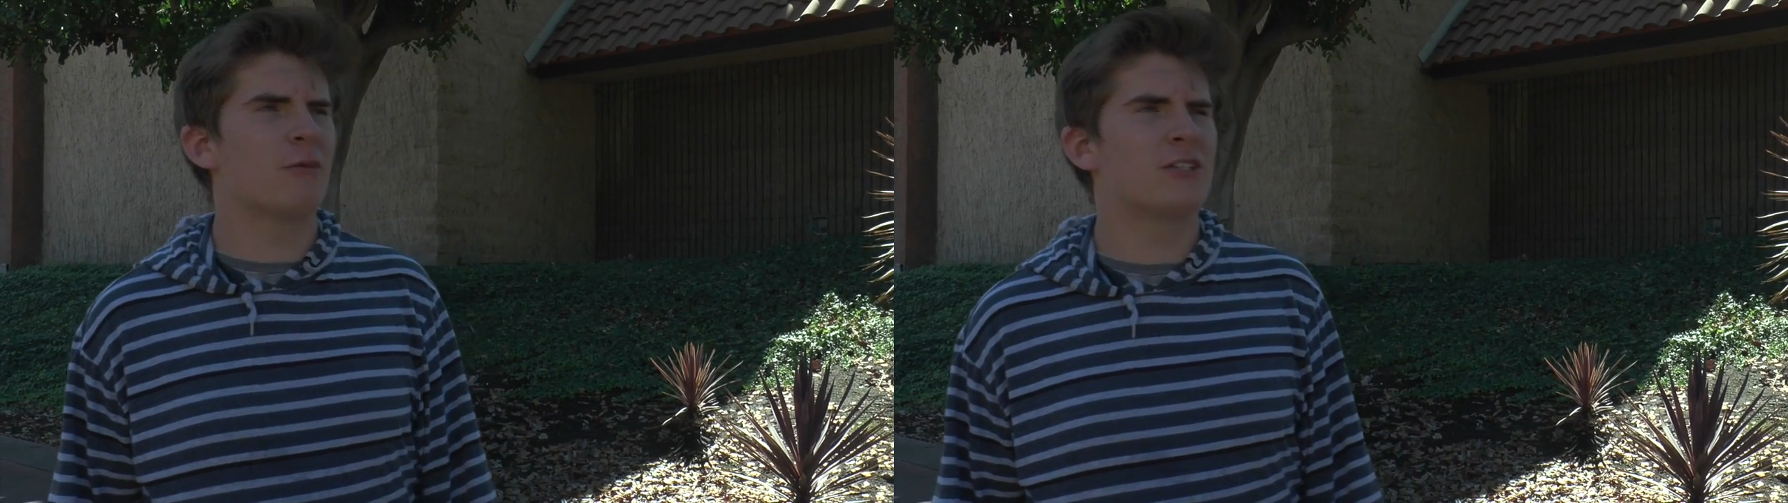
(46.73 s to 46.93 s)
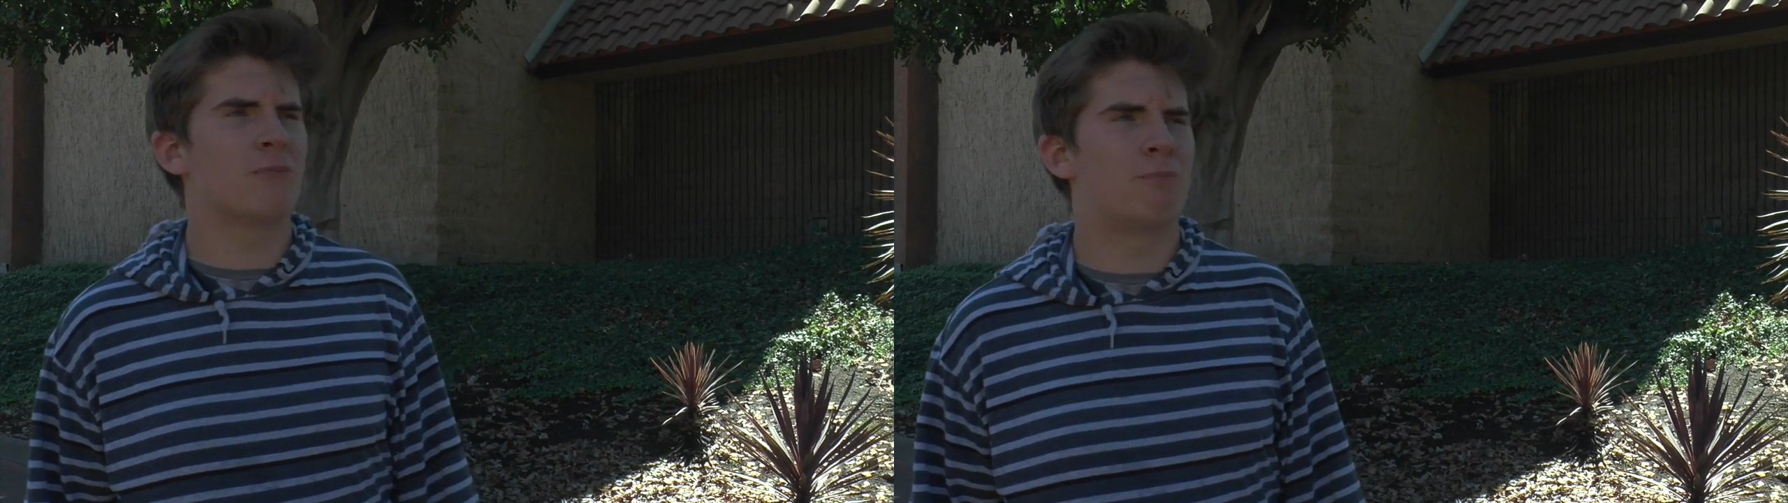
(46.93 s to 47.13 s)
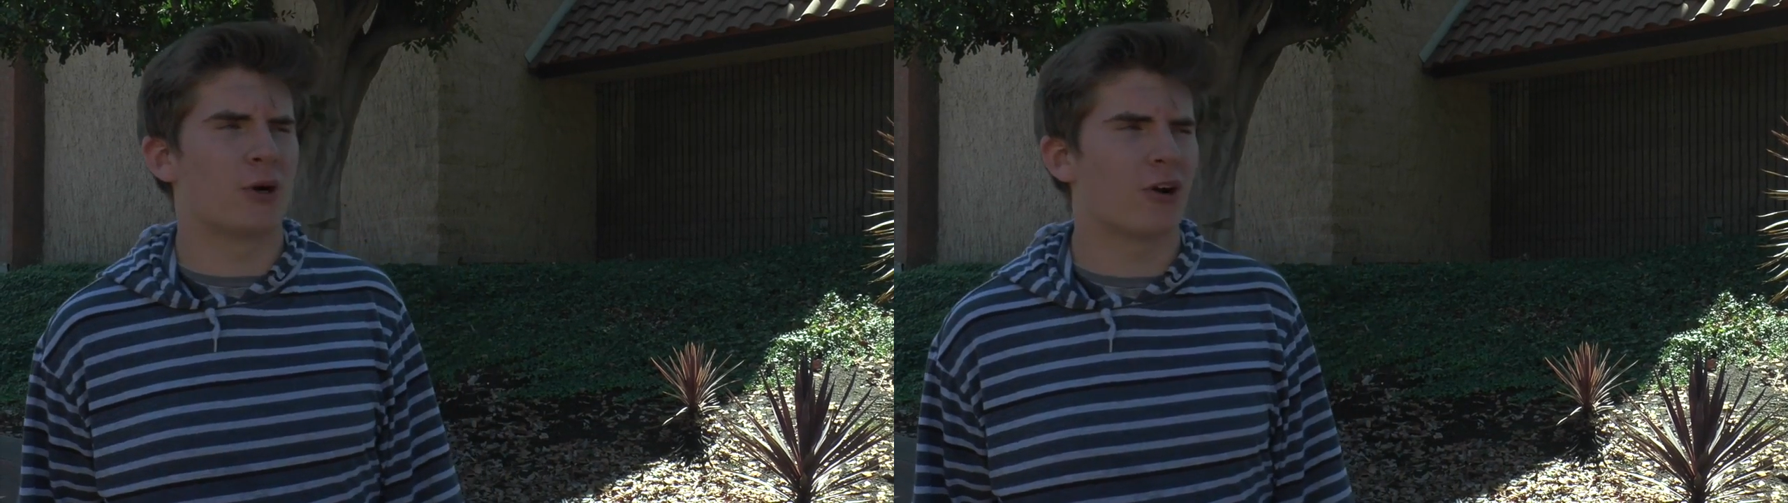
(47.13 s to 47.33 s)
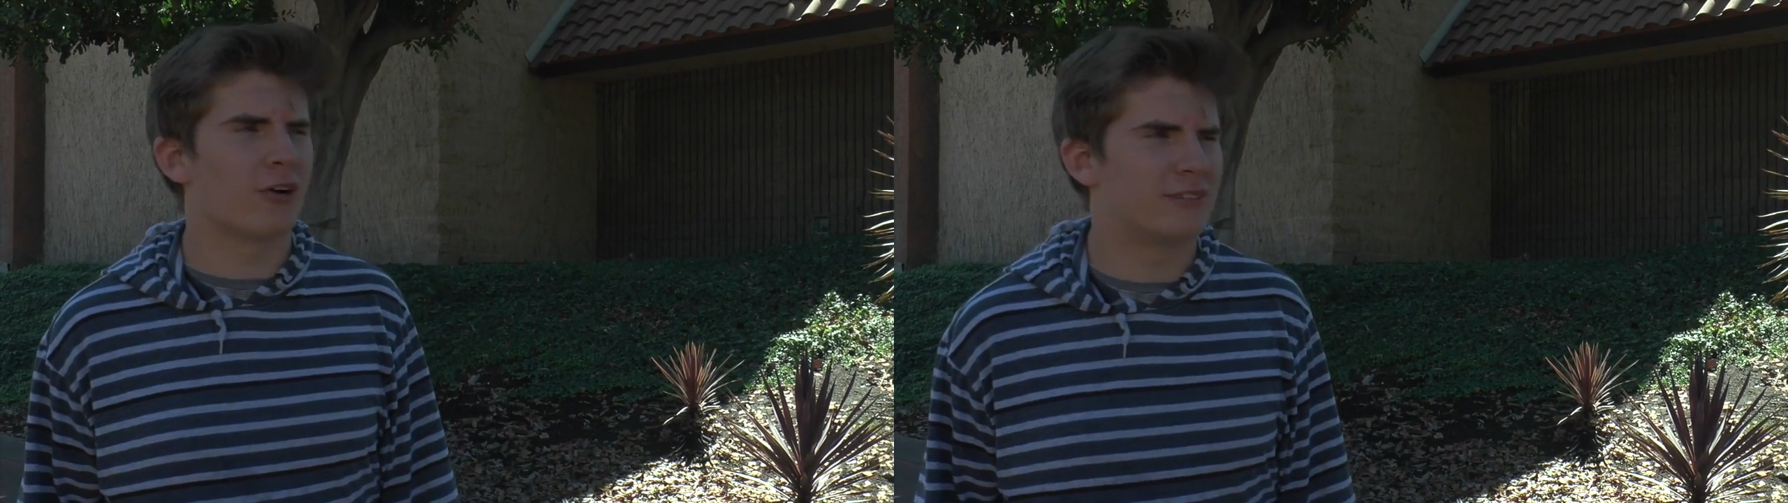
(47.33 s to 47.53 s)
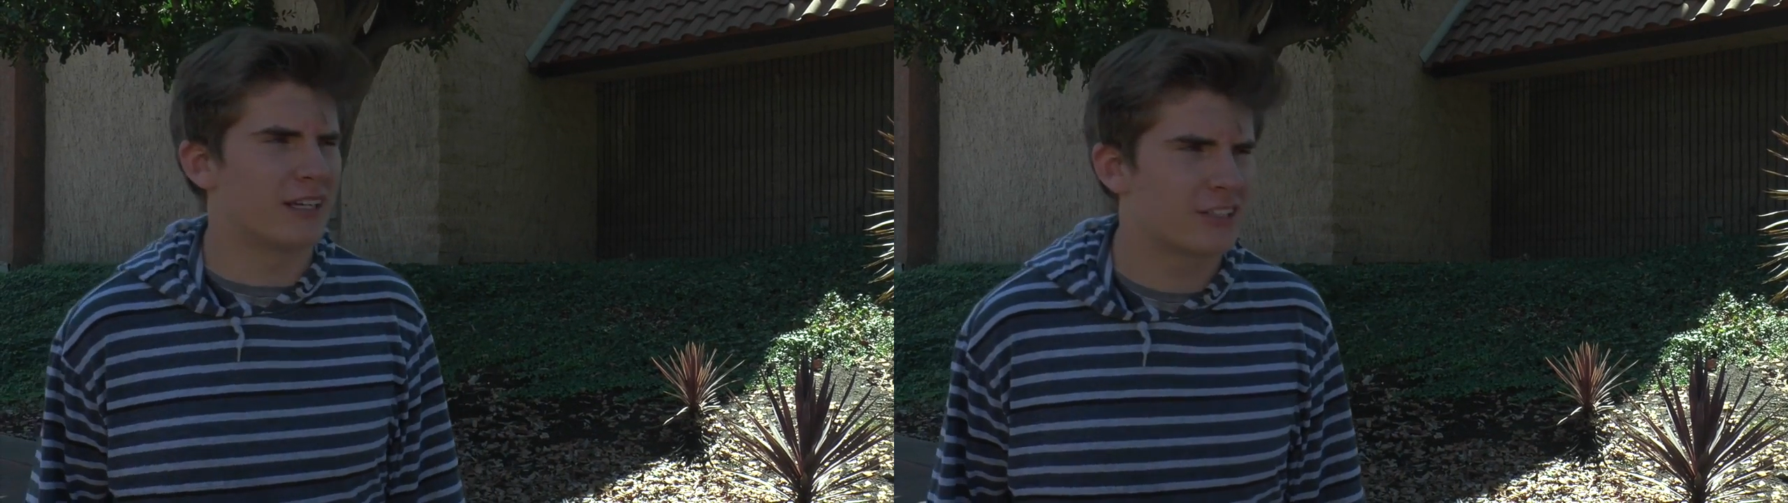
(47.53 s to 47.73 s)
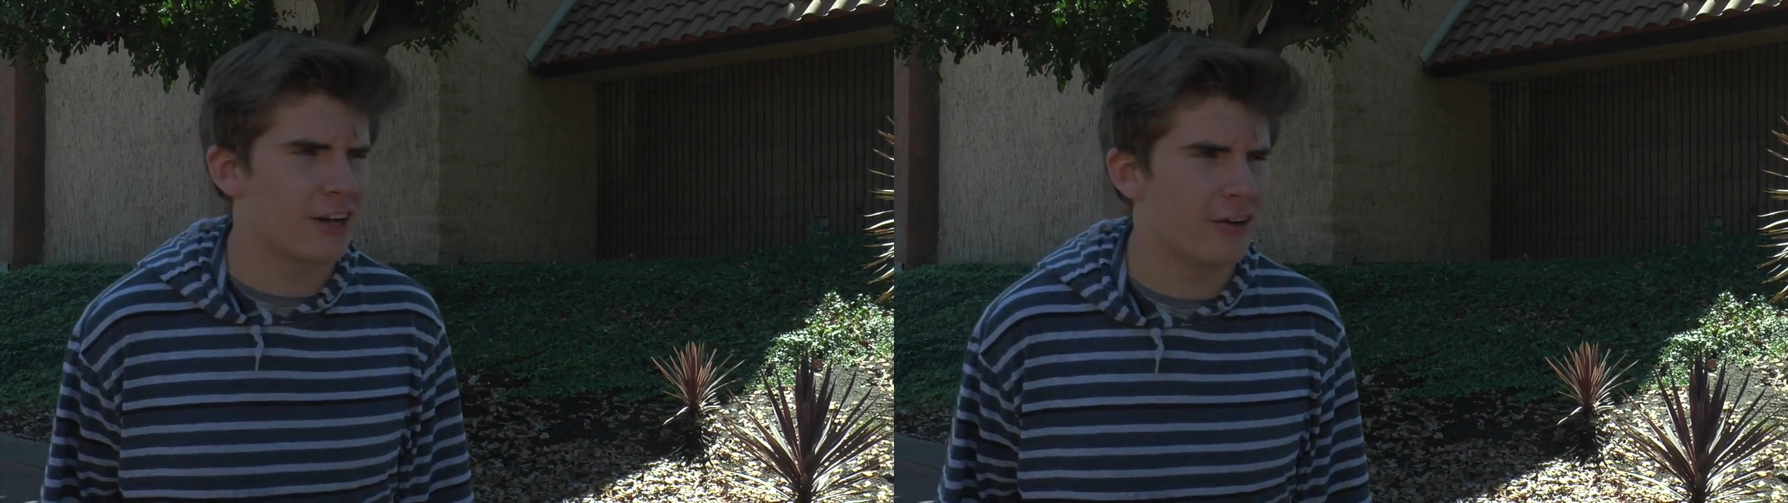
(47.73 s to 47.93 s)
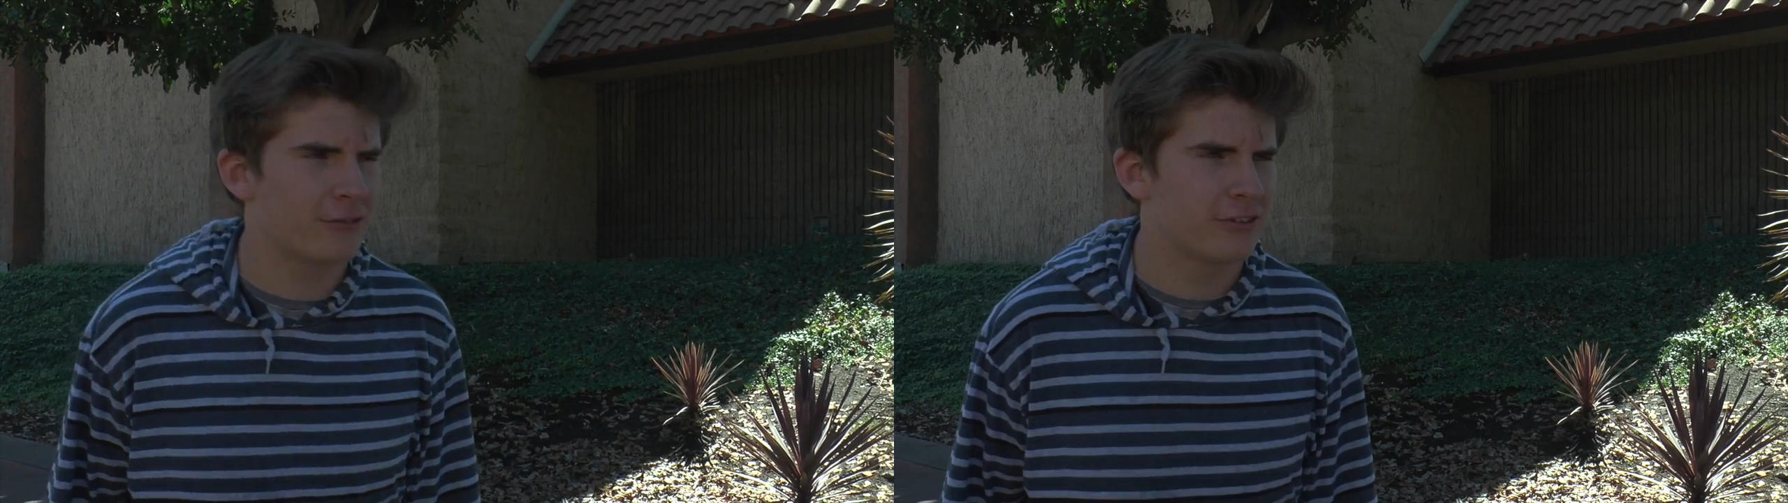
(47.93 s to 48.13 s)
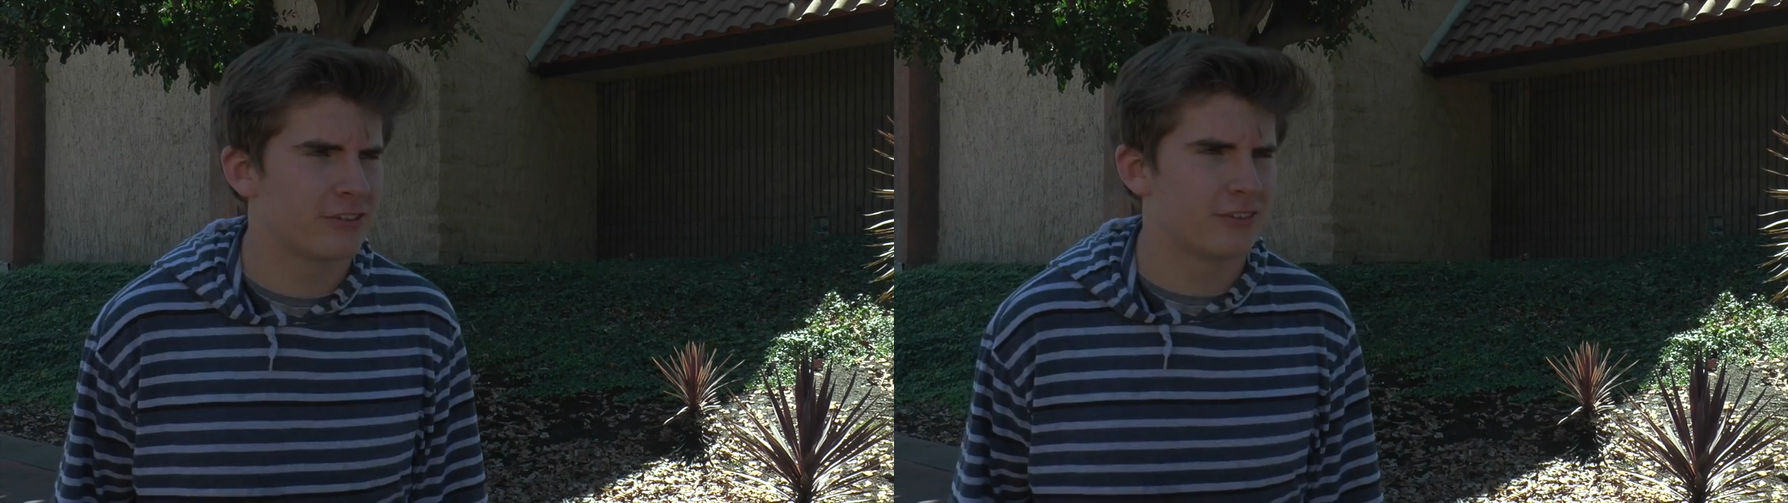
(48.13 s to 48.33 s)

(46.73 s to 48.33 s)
we should burn our dicks off